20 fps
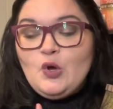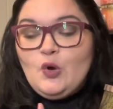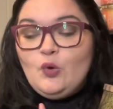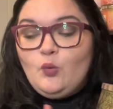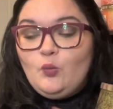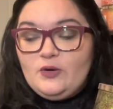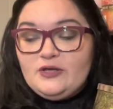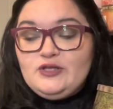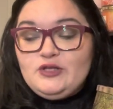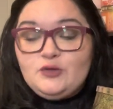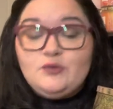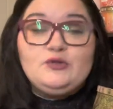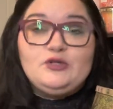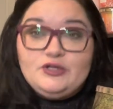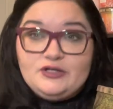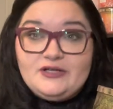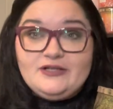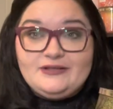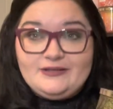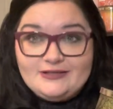when you
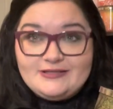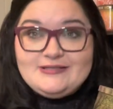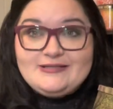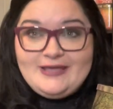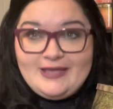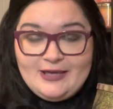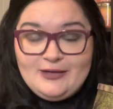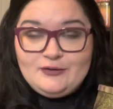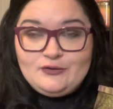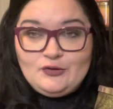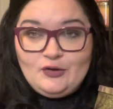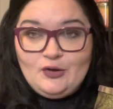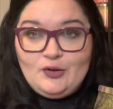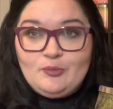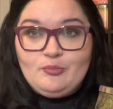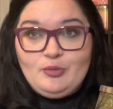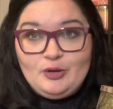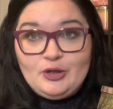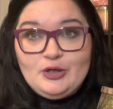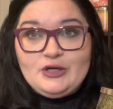look at this candle
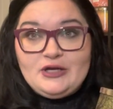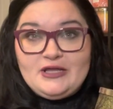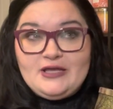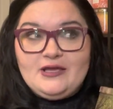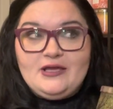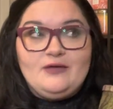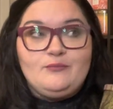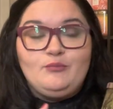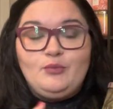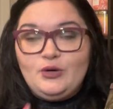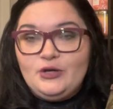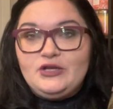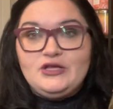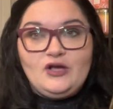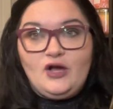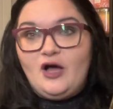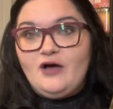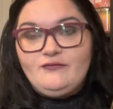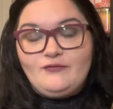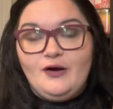burning and putting
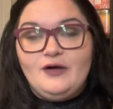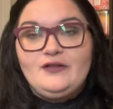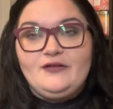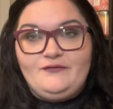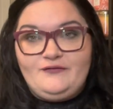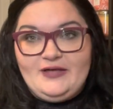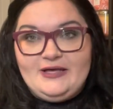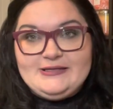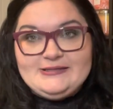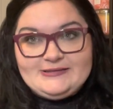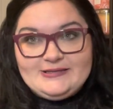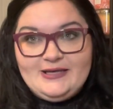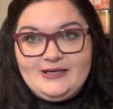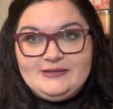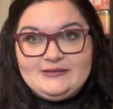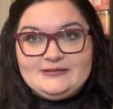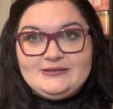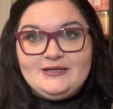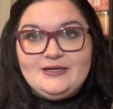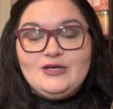off all of that
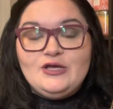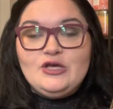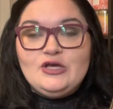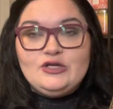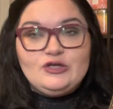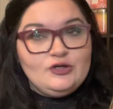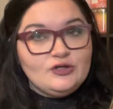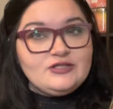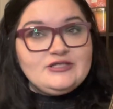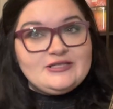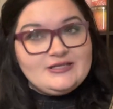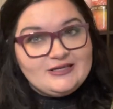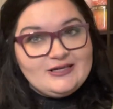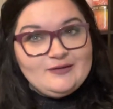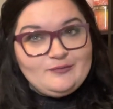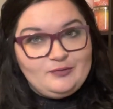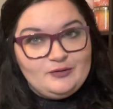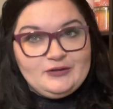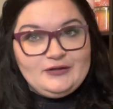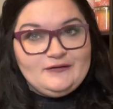scent, you're seeing
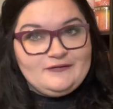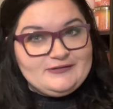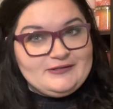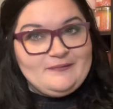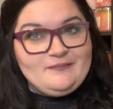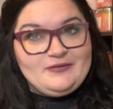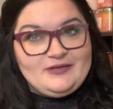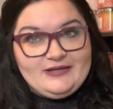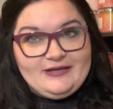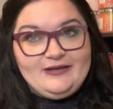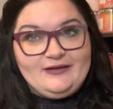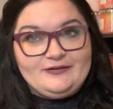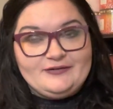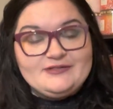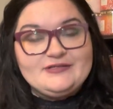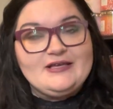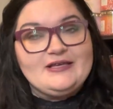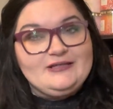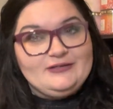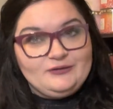it put off something
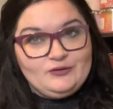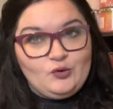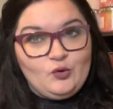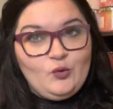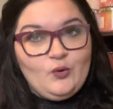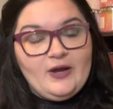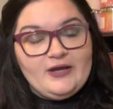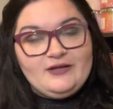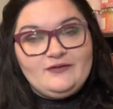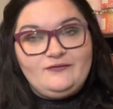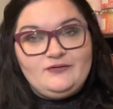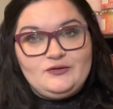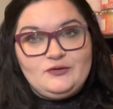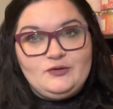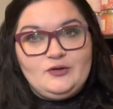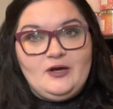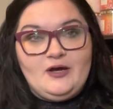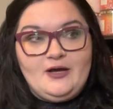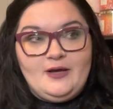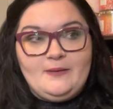else in quite a
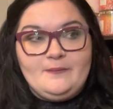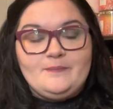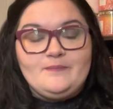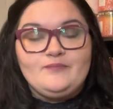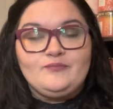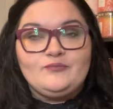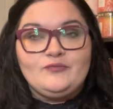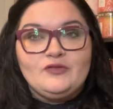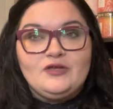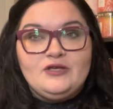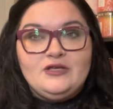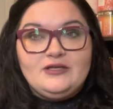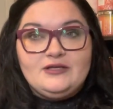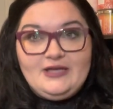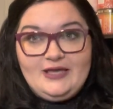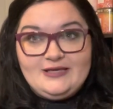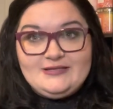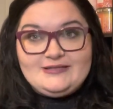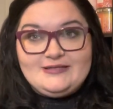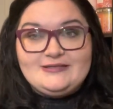few um,
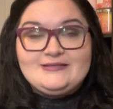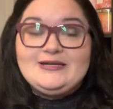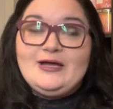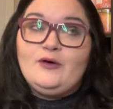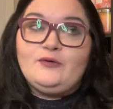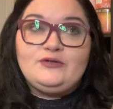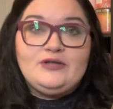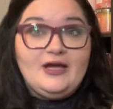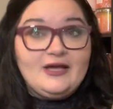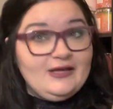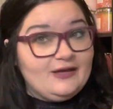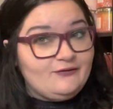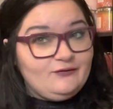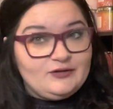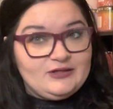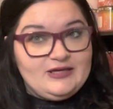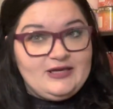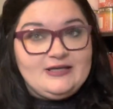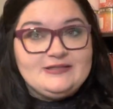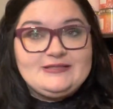cases. Now, not
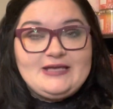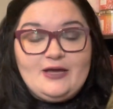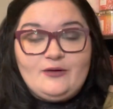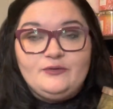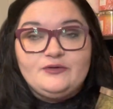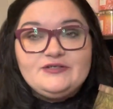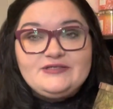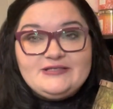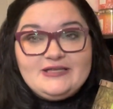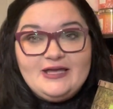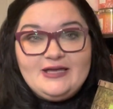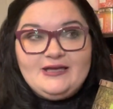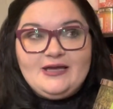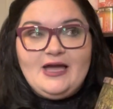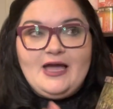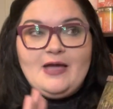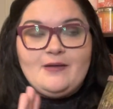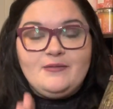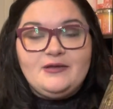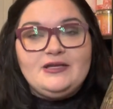every case. I will say
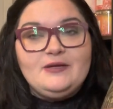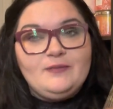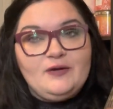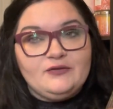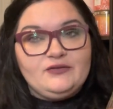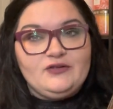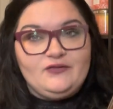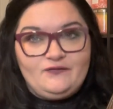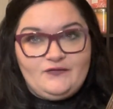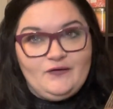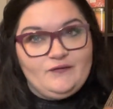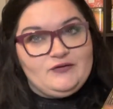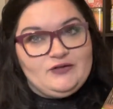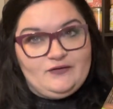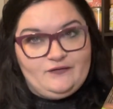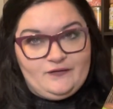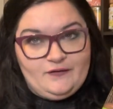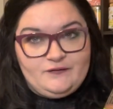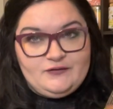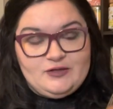I'm at about the
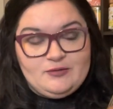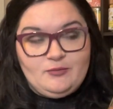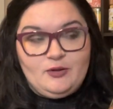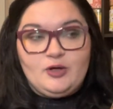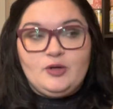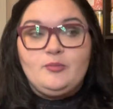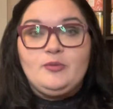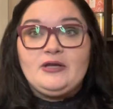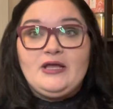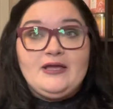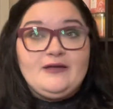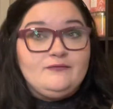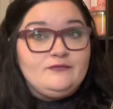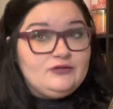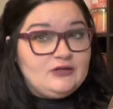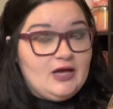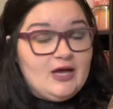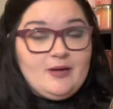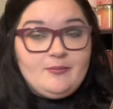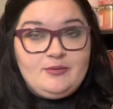50-50 mark, but I have
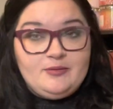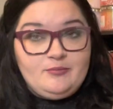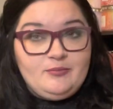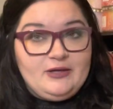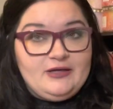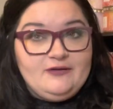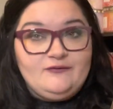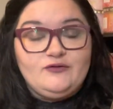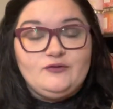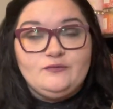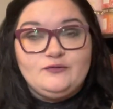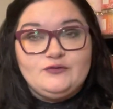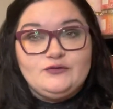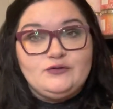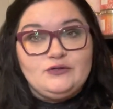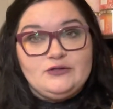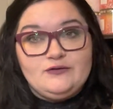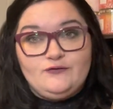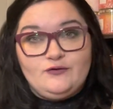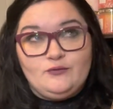not been buying from Goose
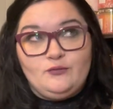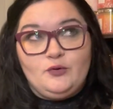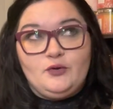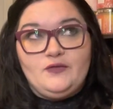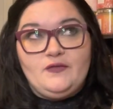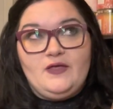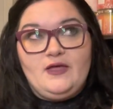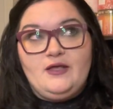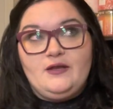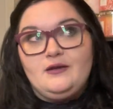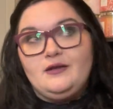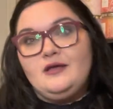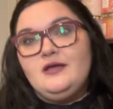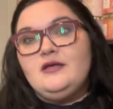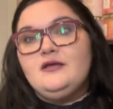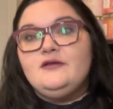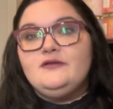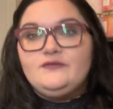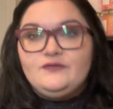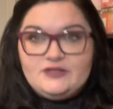Creek for more than
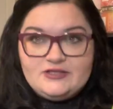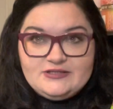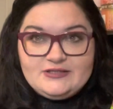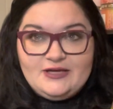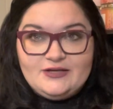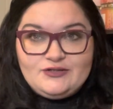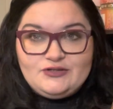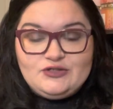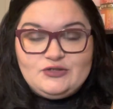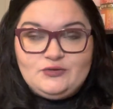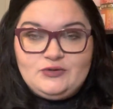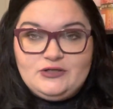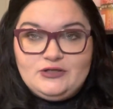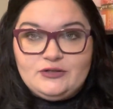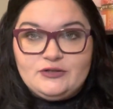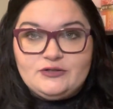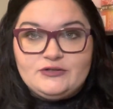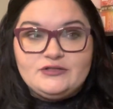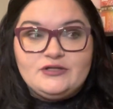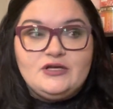these last two
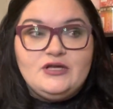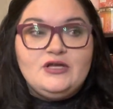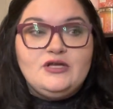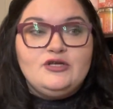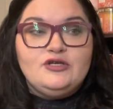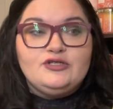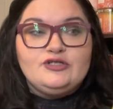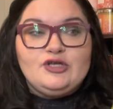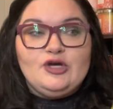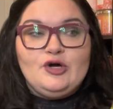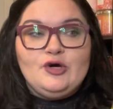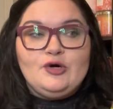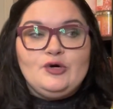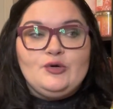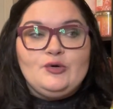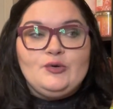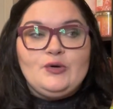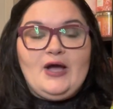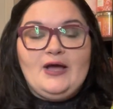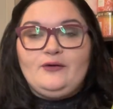years.
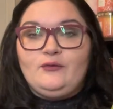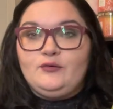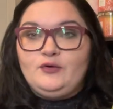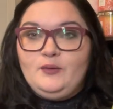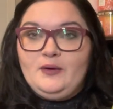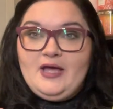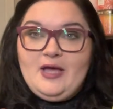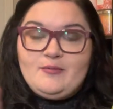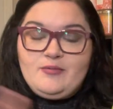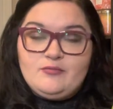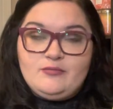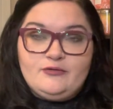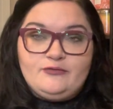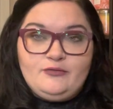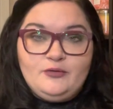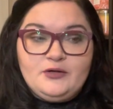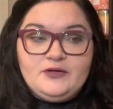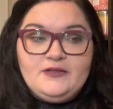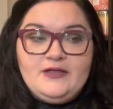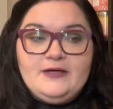So I don't know what happened
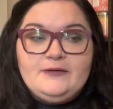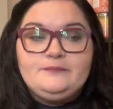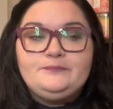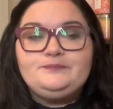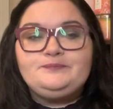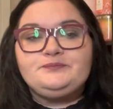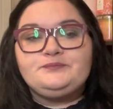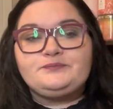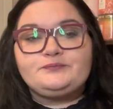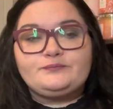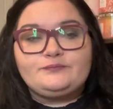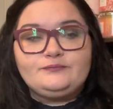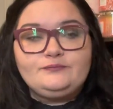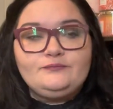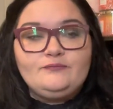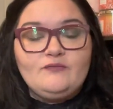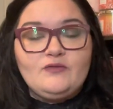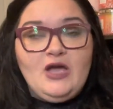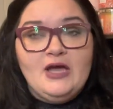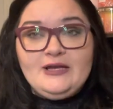before then.
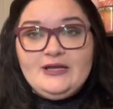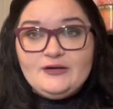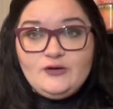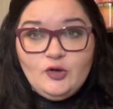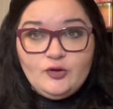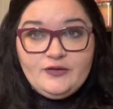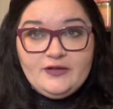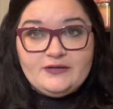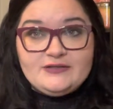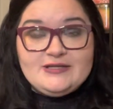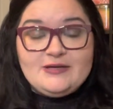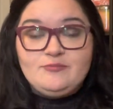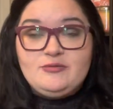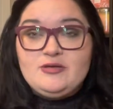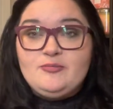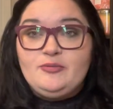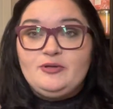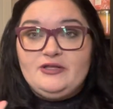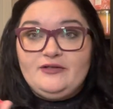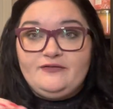And I know that some
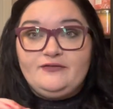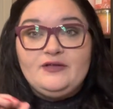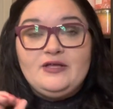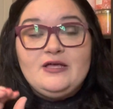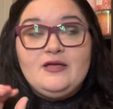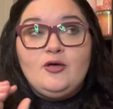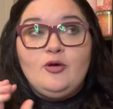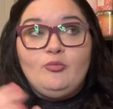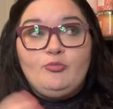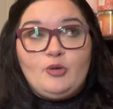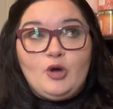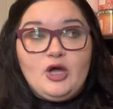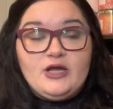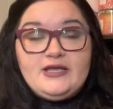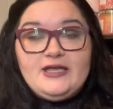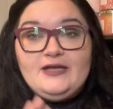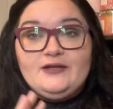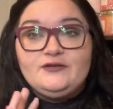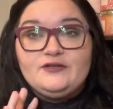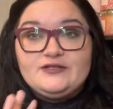people have bought
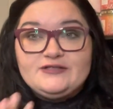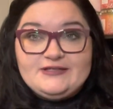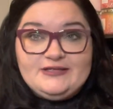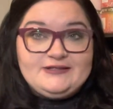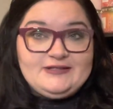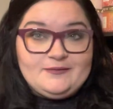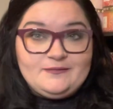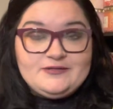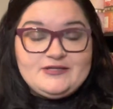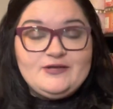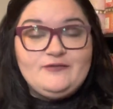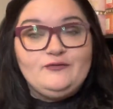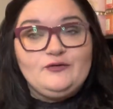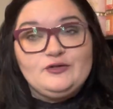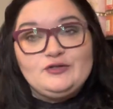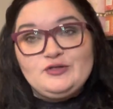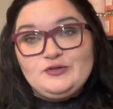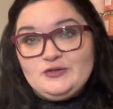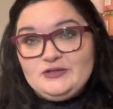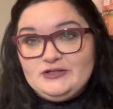candles, let them sit for
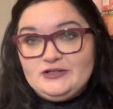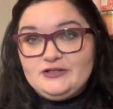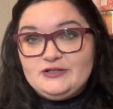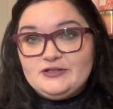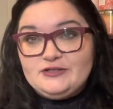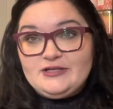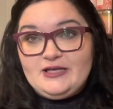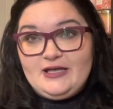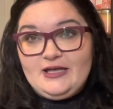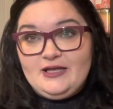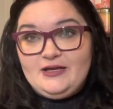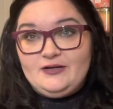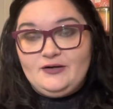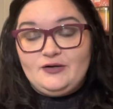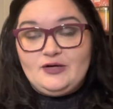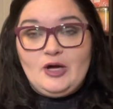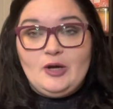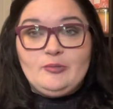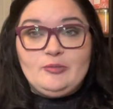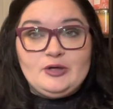two years, and they're
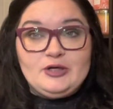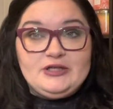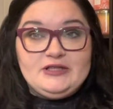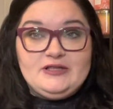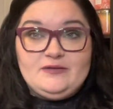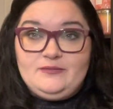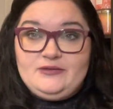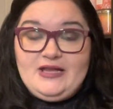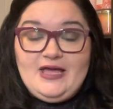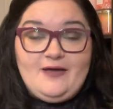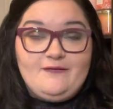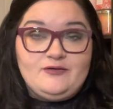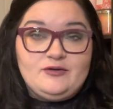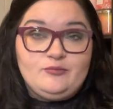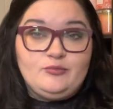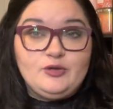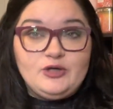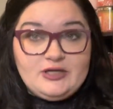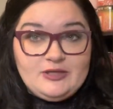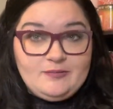now burning them and having
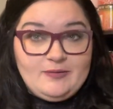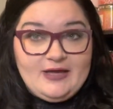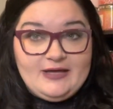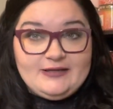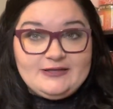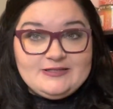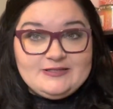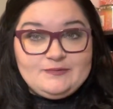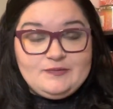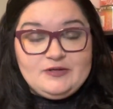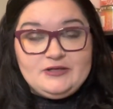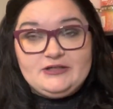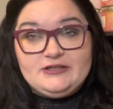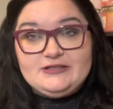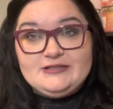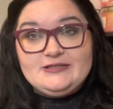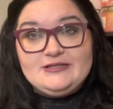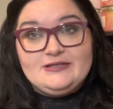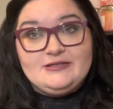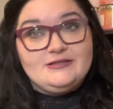pretty bad
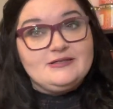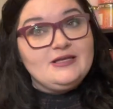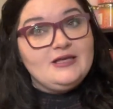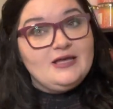experiences.